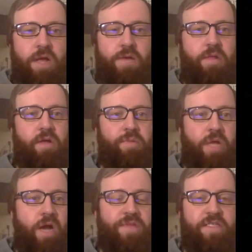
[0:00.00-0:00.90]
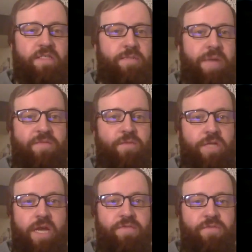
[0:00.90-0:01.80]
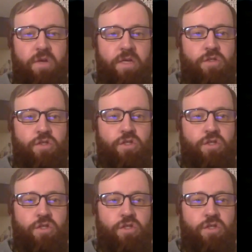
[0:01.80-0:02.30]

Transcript: blah, blah, blah, and this is a painful time for us. You